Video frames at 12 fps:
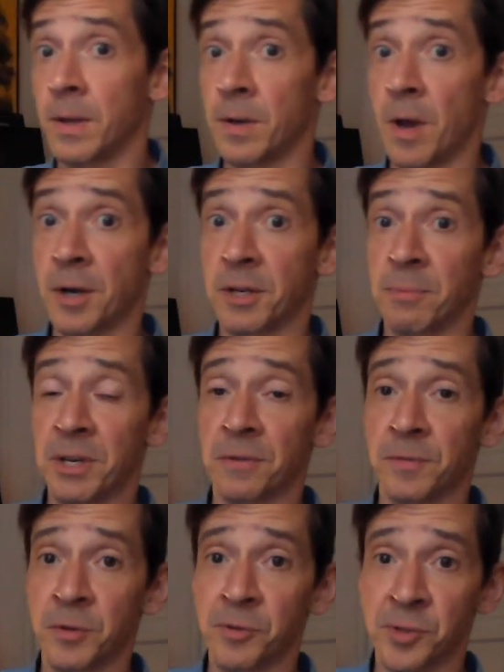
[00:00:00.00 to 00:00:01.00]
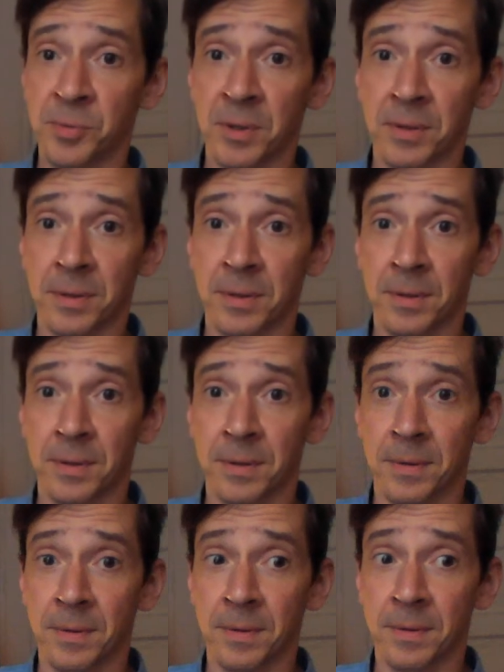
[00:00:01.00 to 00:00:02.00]
not to be confused with
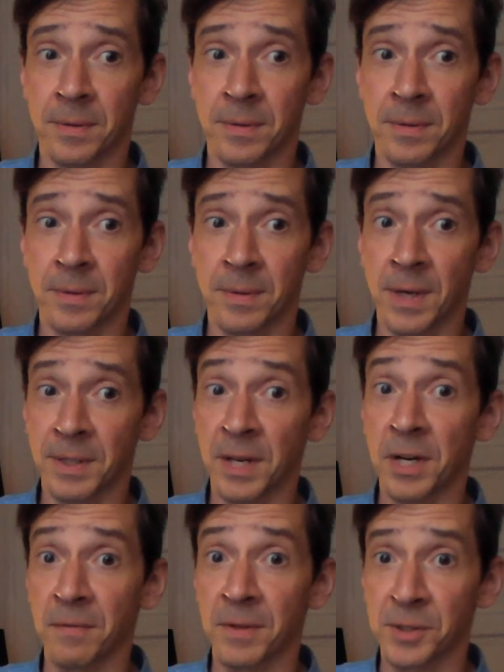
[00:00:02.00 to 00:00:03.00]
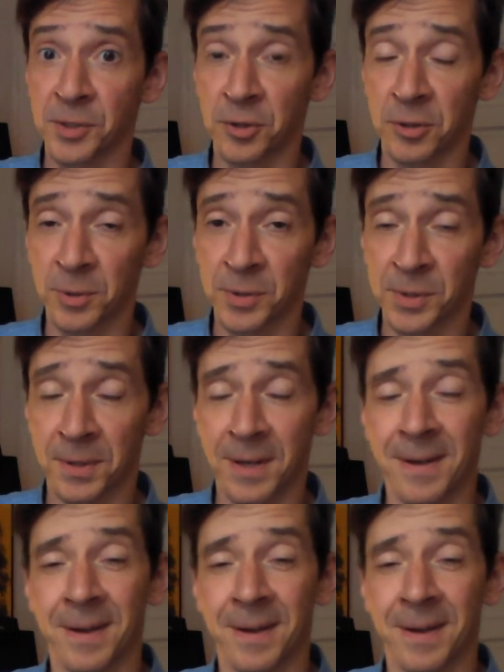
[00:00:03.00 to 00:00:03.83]
the identity of indiscernibles.